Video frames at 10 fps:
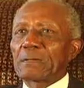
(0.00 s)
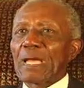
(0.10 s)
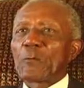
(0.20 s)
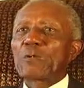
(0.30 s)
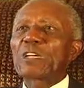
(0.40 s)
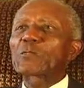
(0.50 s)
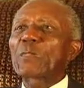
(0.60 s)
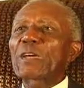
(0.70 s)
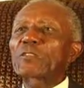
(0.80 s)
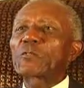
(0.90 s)
And we
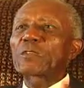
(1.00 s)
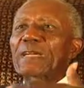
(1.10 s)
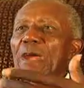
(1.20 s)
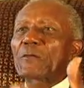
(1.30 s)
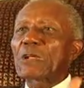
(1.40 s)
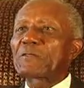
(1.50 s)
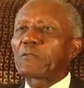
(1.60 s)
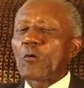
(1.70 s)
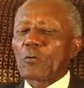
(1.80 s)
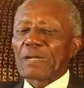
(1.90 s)
expect you to carry that
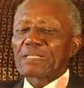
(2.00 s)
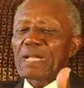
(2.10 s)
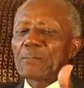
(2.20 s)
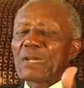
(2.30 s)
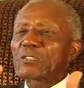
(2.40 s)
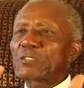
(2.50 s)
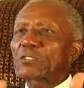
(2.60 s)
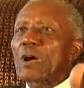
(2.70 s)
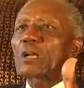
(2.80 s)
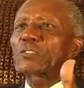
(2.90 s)
forward. As I mentioned,
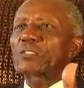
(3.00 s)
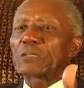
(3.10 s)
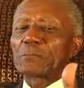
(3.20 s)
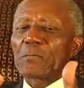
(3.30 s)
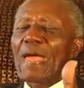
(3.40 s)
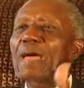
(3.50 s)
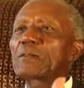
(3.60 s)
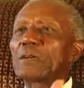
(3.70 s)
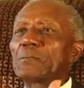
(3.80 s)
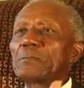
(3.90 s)
scholarship,
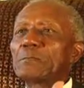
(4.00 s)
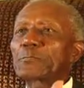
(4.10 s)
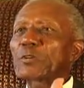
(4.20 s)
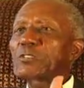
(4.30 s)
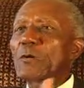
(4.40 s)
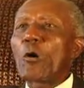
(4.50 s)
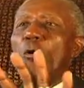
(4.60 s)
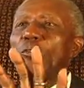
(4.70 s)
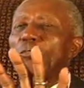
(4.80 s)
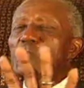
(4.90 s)
manhood,
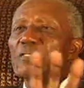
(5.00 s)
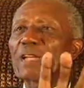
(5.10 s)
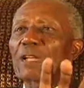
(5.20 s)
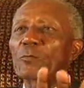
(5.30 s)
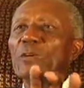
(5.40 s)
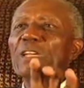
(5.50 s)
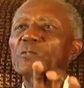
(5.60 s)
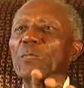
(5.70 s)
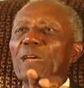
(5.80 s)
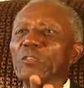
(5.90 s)
all of those things, we
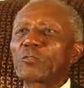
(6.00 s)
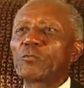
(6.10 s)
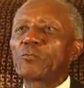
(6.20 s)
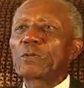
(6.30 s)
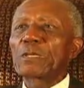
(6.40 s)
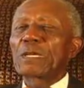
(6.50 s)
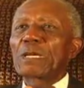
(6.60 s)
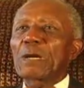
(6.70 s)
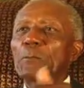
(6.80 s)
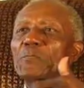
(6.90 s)
expect you
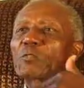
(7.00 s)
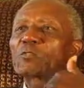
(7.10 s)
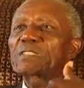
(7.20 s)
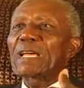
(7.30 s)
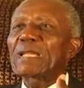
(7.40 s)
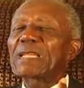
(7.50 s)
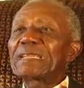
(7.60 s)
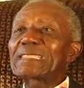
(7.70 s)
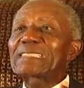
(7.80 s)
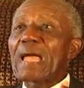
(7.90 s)
to set
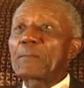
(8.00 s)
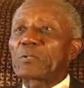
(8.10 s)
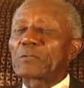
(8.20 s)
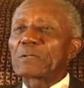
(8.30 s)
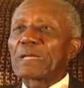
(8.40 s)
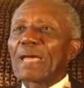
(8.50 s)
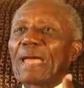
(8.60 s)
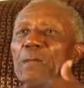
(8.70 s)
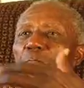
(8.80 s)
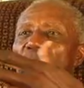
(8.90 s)
an example
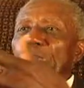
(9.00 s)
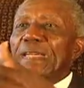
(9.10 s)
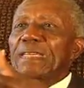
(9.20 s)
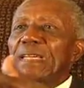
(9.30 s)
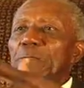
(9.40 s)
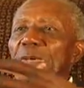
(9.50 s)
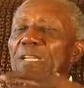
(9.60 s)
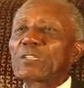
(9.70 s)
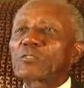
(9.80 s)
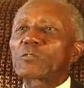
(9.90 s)
and bring in
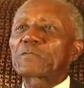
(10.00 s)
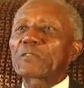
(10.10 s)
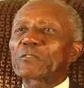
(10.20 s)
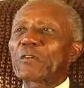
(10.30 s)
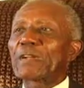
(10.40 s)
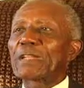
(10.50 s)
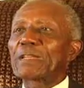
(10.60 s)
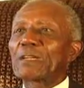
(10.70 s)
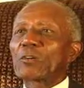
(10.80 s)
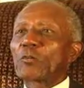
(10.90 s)
men into the
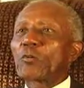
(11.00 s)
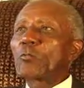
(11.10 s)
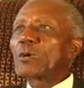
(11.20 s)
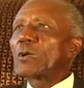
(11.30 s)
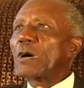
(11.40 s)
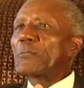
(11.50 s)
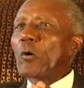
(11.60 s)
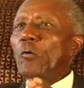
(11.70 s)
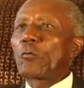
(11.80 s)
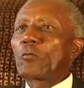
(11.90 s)
fraternity who will
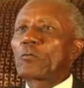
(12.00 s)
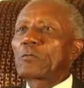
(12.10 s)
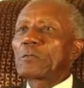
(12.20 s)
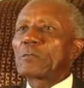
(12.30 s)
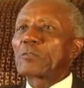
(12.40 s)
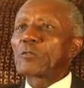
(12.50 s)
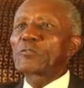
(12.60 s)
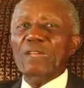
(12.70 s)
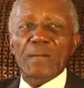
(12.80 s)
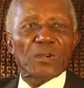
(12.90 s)
uphold
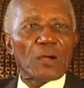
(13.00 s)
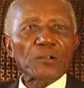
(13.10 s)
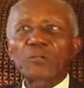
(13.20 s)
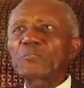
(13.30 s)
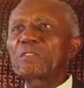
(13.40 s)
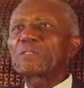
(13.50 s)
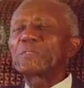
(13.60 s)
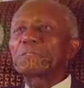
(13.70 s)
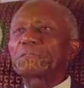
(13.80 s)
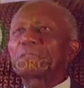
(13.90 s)
those same cardinal principles.